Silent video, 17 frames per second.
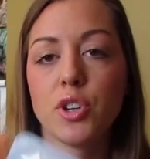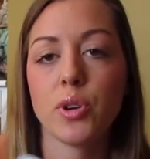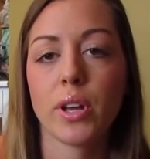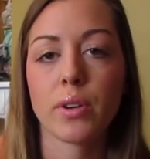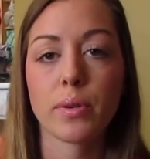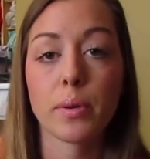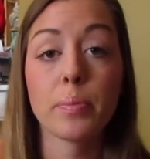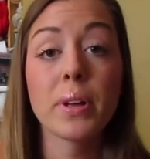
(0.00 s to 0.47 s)
to
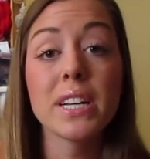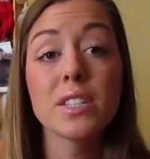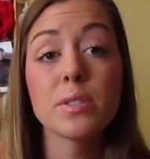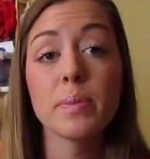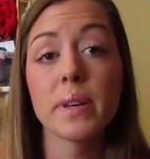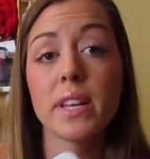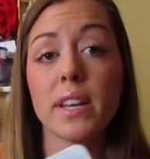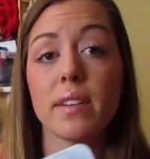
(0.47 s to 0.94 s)
get a
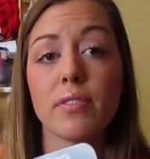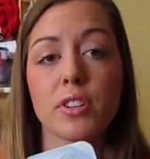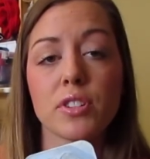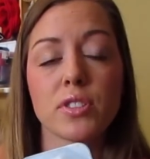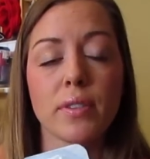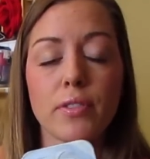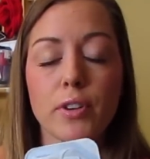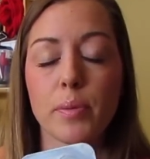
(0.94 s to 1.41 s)
replacement if
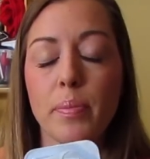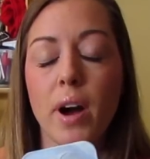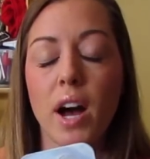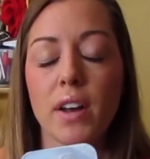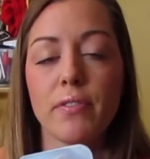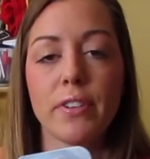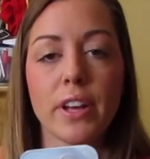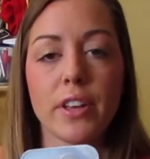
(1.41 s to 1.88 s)
there's ever a
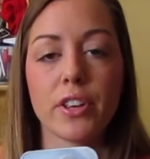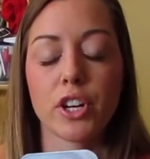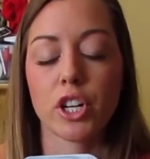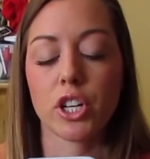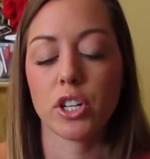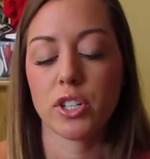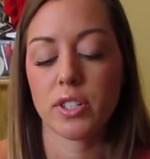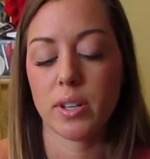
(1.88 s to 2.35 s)
pod
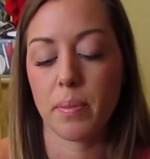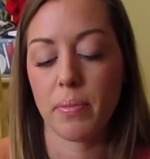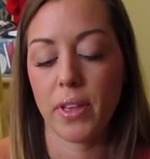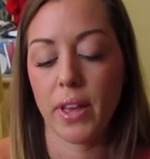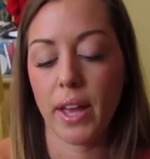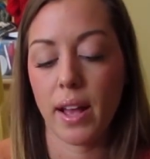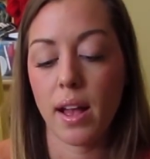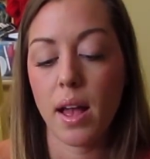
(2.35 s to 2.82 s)
failure or
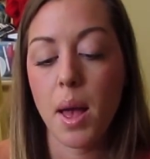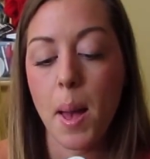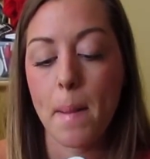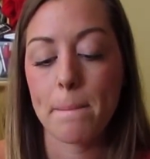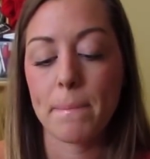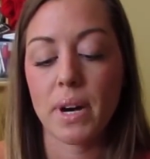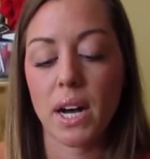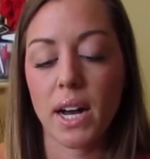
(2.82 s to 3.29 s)
something.
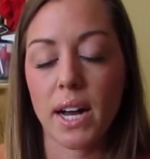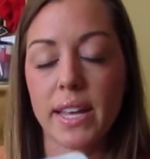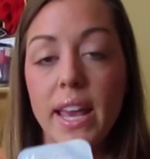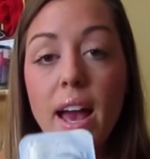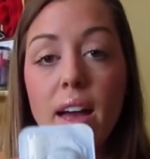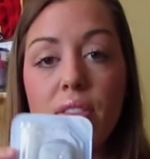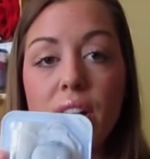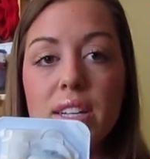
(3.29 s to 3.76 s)
But
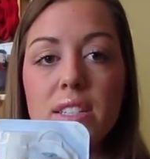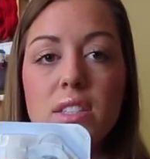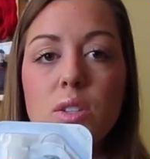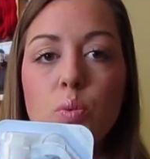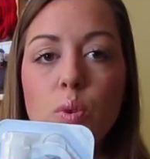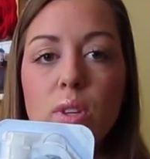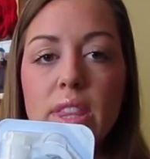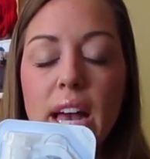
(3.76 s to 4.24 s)
yeah,
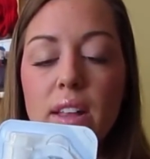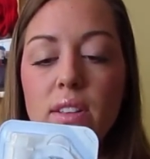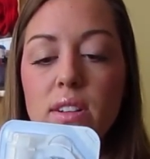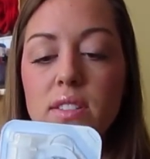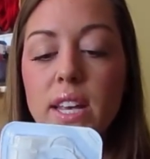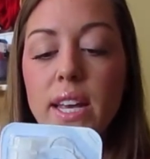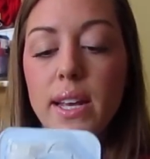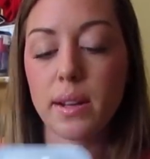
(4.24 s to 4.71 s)
that's what that
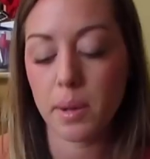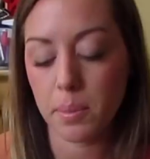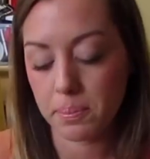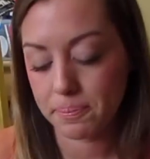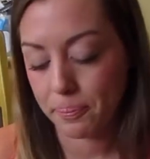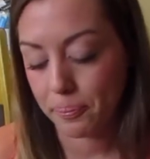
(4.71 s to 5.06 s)
looks like.